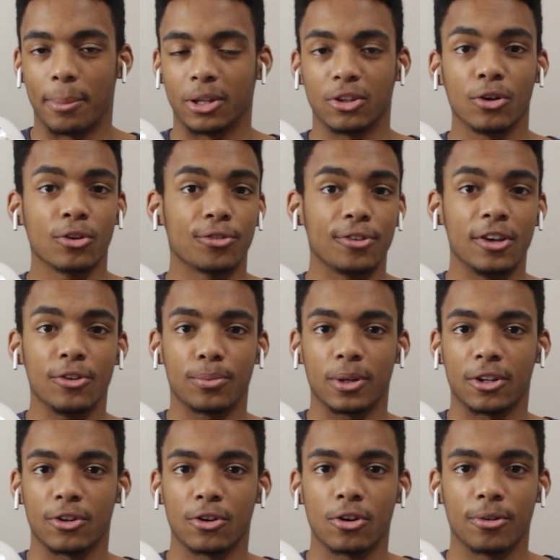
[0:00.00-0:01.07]
But those things were
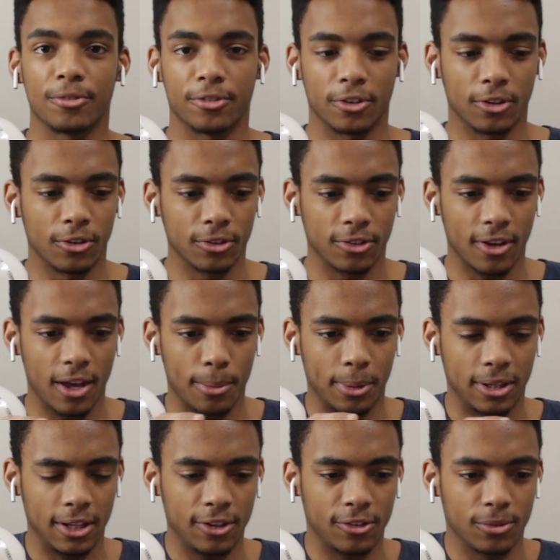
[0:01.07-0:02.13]
the norm for a long time,
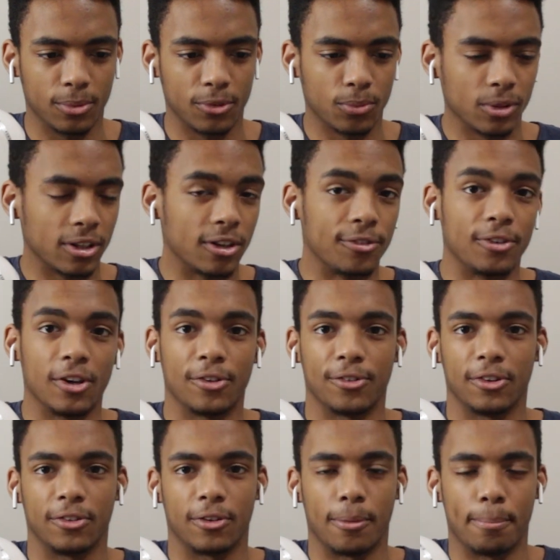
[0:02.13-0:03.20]
and this was one of the first
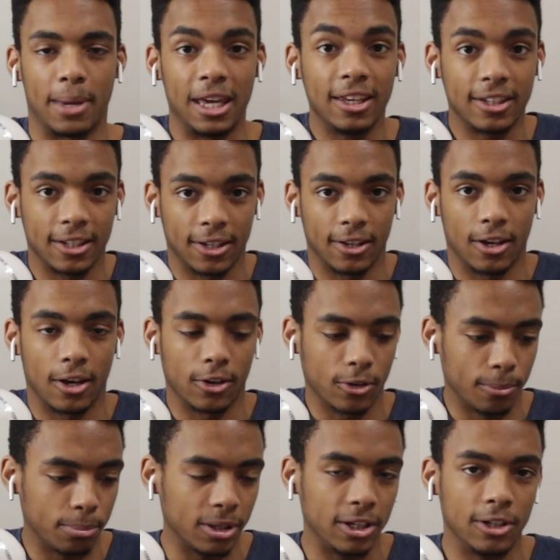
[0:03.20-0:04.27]
things to make it a
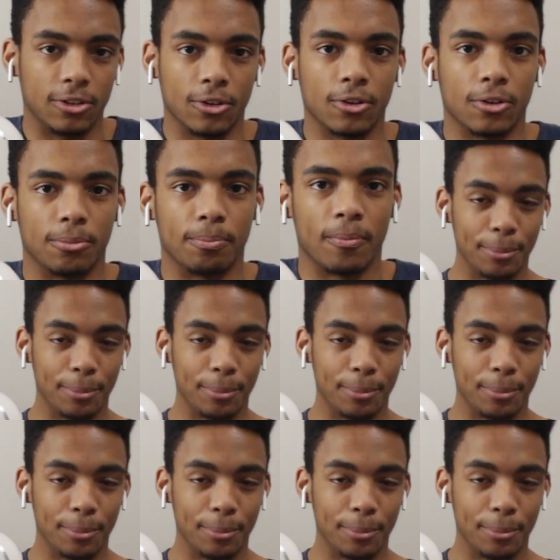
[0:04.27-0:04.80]
complete norm.